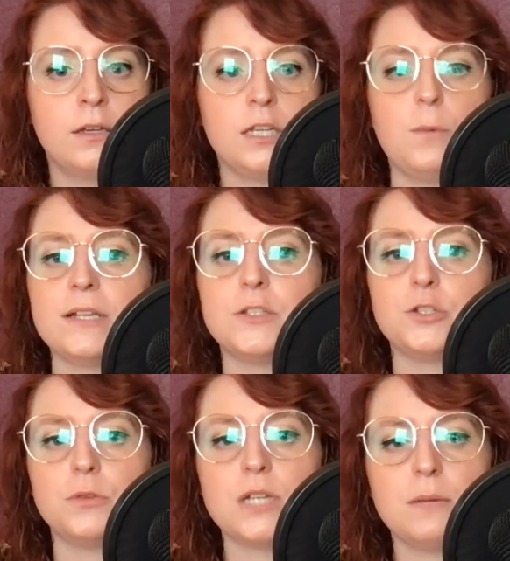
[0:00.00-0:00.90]
He wasted
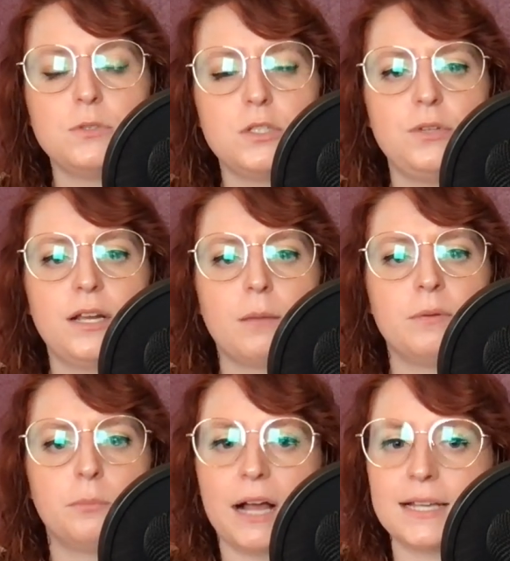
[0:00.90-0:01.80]
no time suiting up
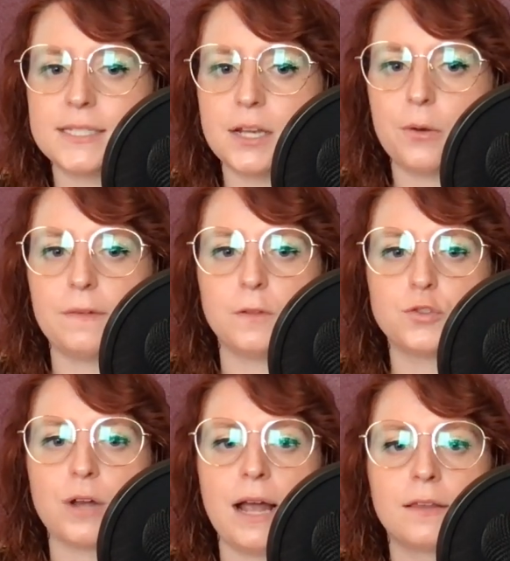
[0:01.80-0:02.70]
and blasting around the
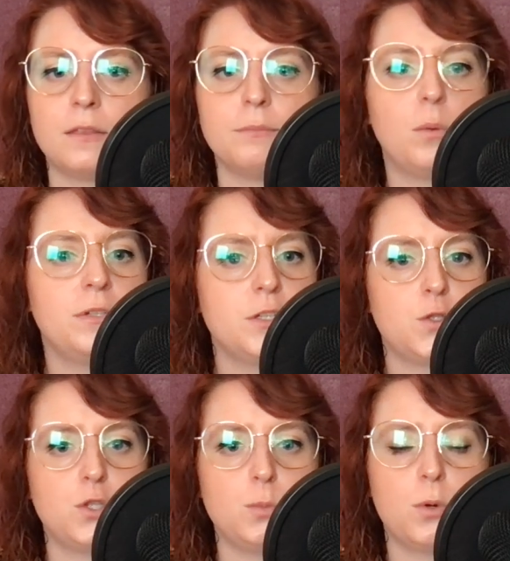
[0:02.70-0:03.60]
track the moment his
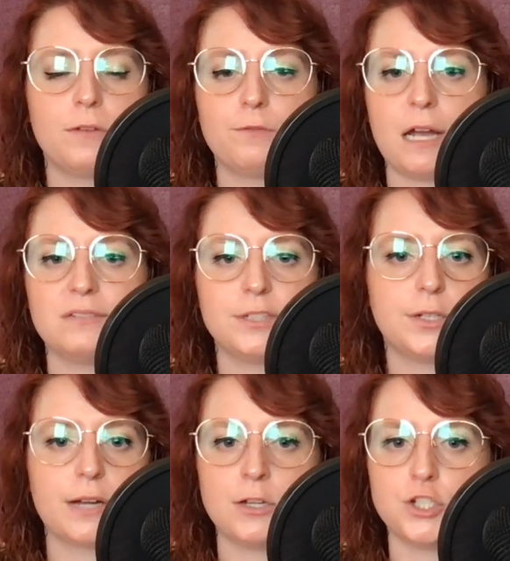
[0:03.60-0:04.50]

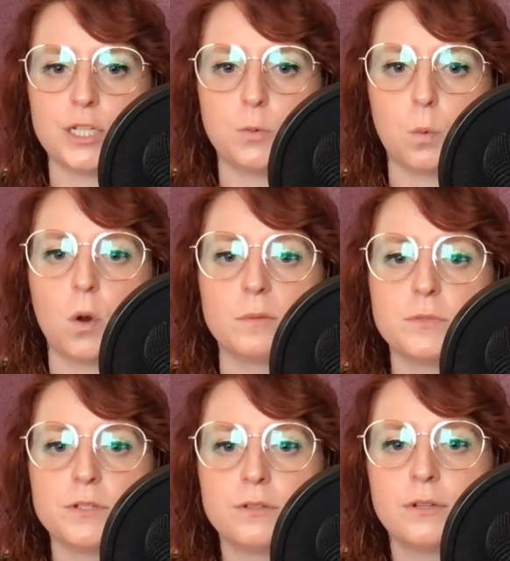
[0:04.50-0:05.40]
2.5-liter engine had warmed.